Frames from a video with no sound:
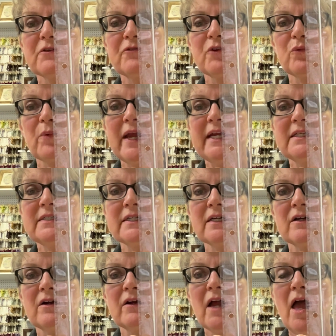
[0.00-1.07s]
the
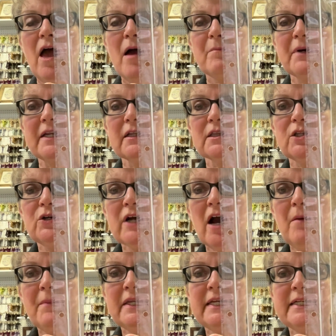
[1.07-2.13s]
reindeer. But look how
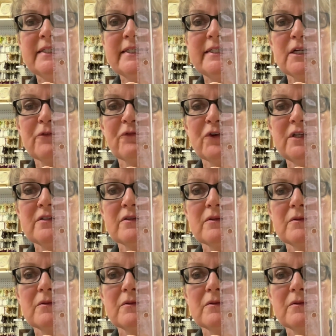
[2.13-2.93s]
many different